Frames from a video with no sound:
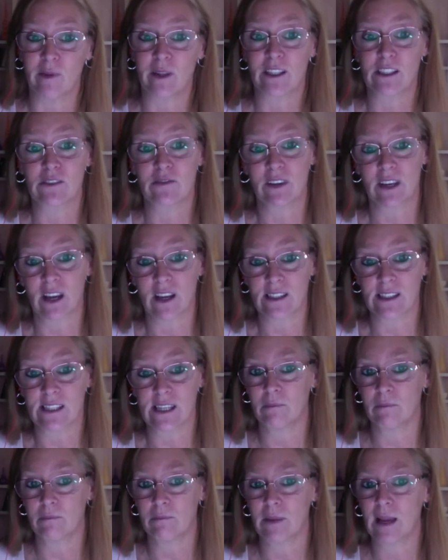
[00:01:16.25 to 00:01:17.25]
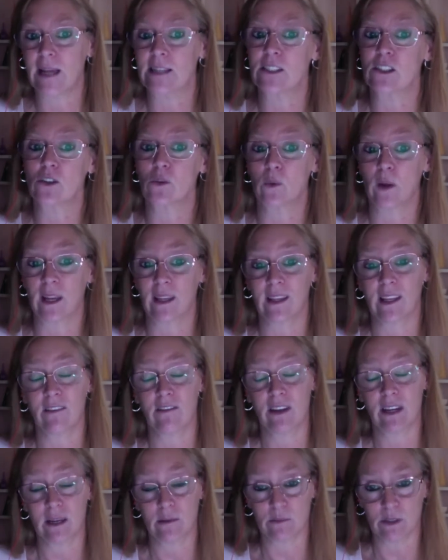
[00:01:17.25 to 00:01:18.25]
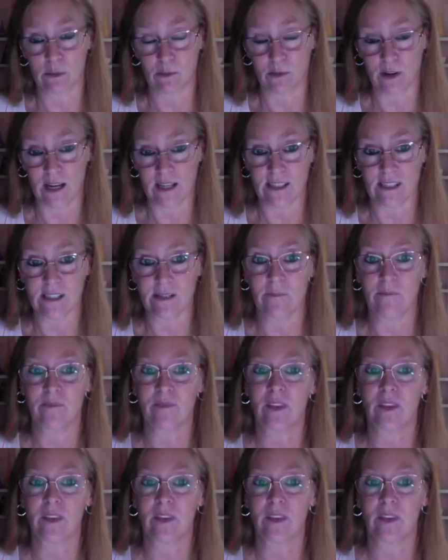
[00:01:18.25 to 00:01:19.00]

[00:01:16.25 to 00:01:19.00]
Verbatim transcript: but his fiancée passed away, leaving him depressed.